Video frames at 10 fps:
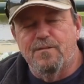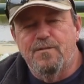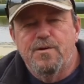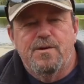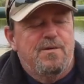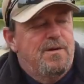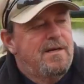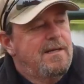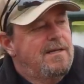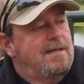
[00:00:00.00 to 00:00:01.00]
the voodoo.
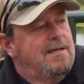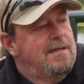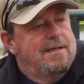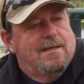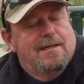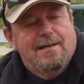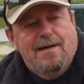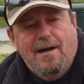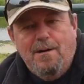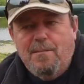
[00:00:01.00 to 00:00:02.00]

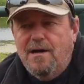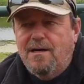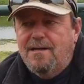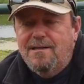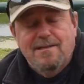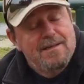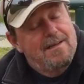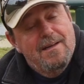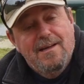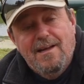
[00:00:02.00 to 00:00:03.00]
Got
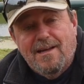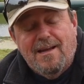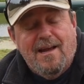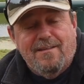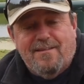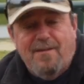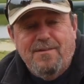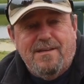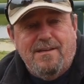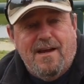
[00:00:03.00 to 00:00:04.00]

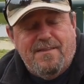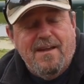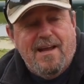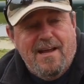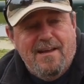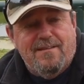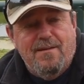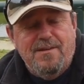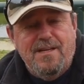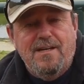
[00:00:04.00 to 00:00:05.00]
I think I had
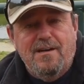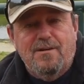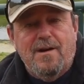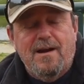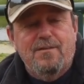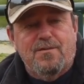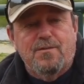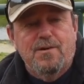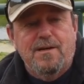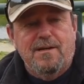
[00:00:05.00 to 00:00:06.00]
1,700 rounds
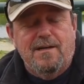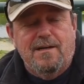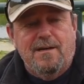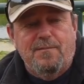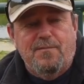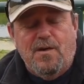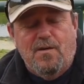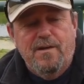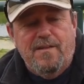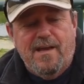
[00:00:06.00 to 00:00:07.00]
through it. The
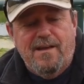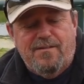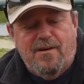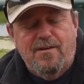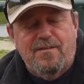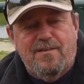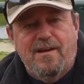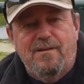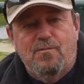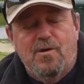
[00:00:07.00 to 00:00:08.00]
only thing I started
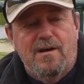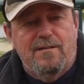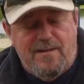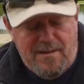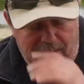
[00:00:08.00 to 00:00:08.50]
seeing was